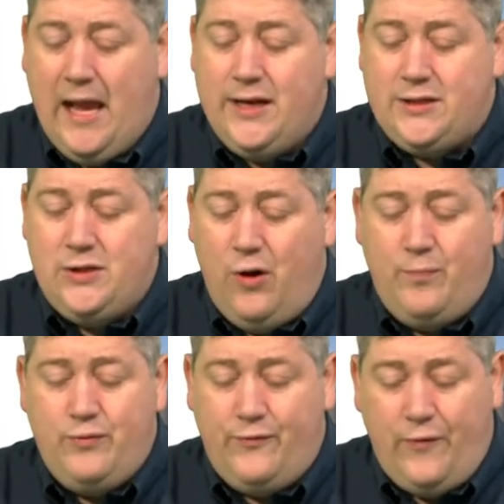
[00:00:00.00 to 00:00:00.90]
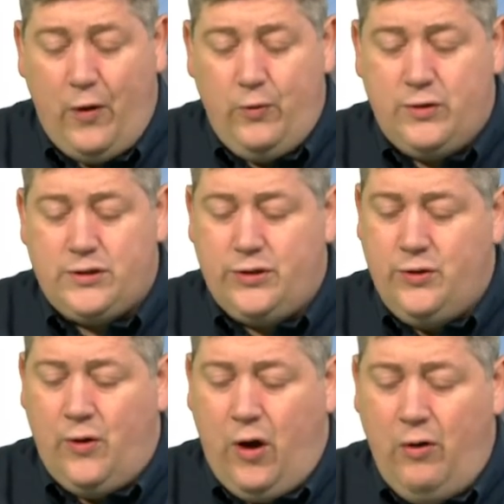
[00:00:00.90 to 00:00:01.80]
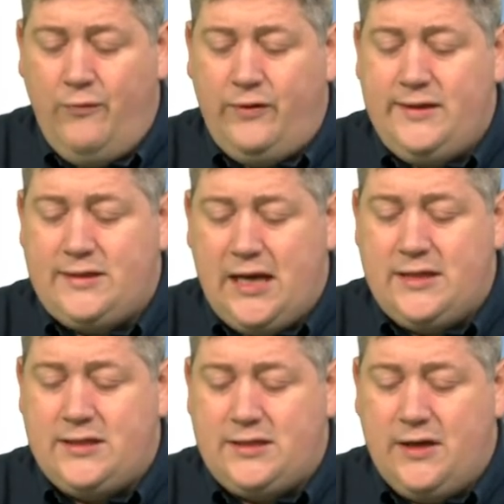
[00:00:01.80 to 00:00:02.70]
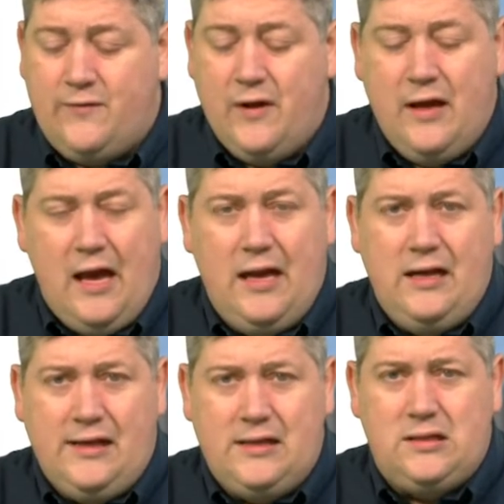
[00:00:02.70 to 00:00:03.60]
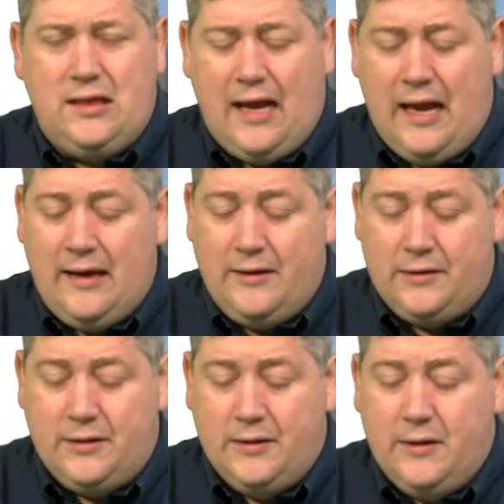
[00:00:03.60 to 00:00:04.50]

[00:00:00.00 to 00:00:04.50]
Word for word: It is not provoked, nor overly sensitive and easily angered.